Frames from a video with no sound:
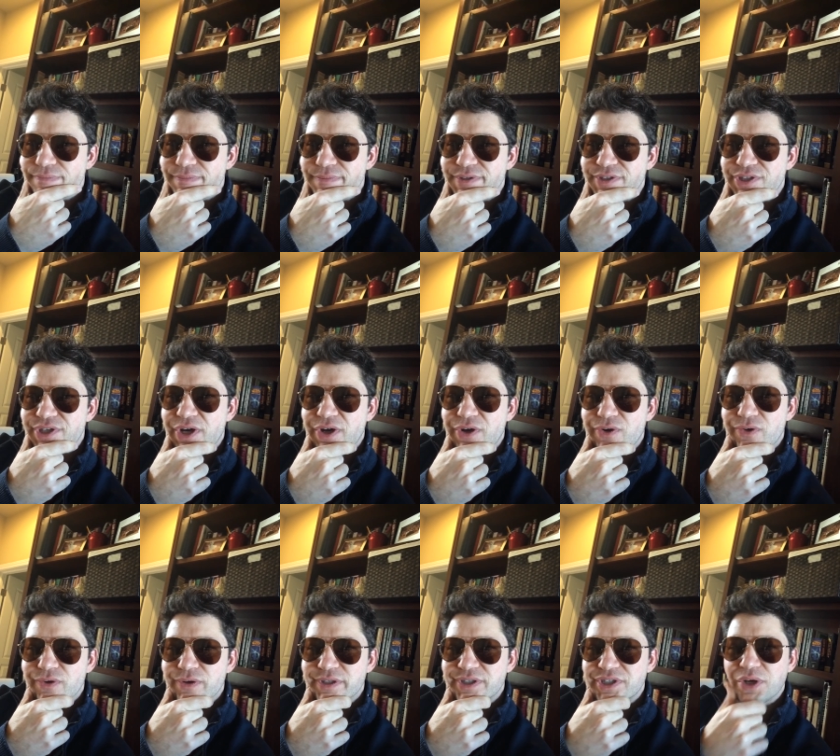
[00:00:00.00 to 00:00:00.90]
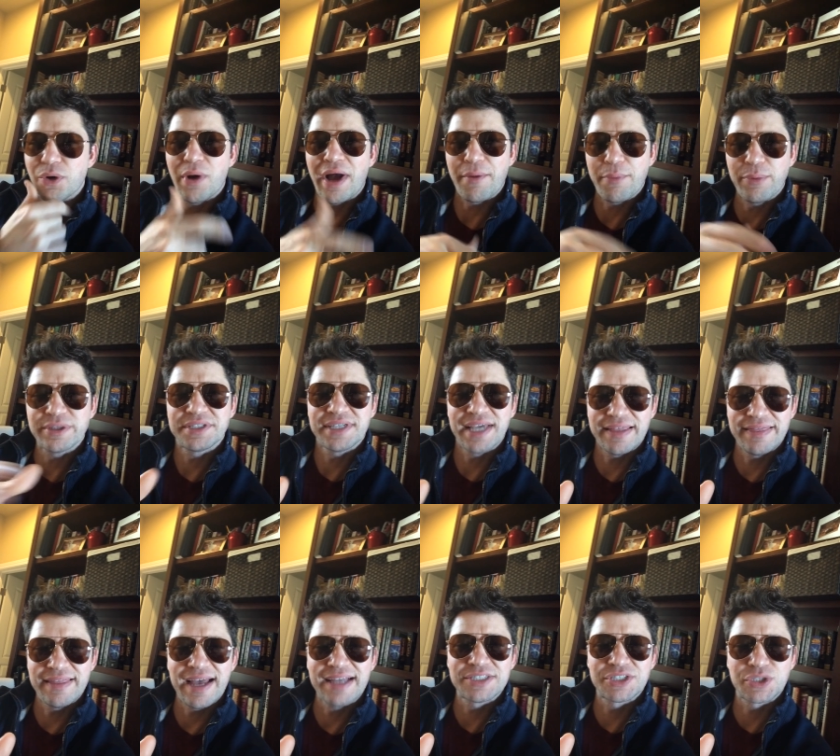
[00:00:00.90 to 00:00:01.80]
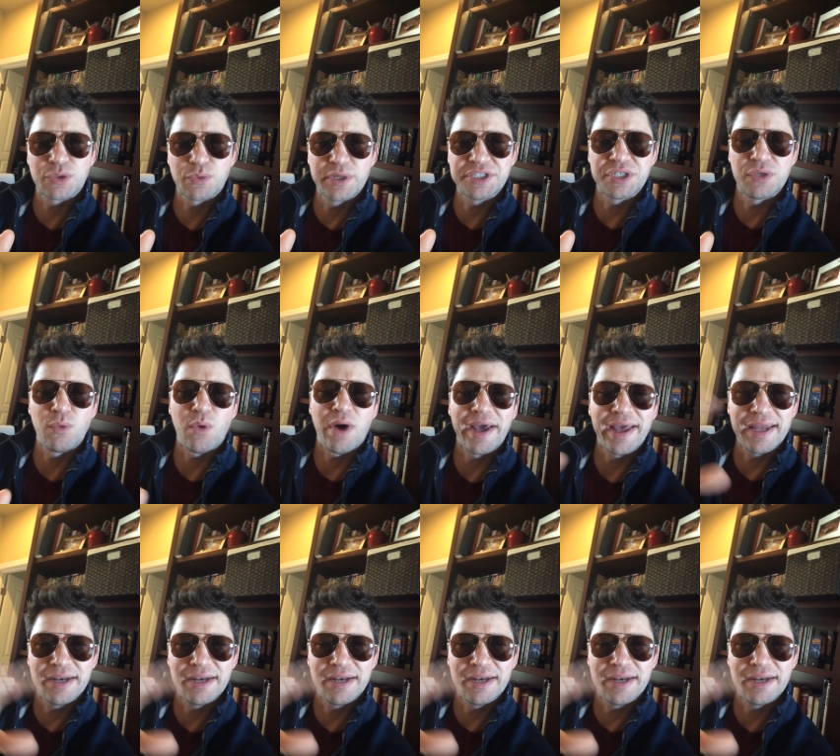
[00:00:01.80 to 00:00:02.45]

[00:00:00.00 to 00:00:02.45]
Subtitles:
So I would say that's the reason why.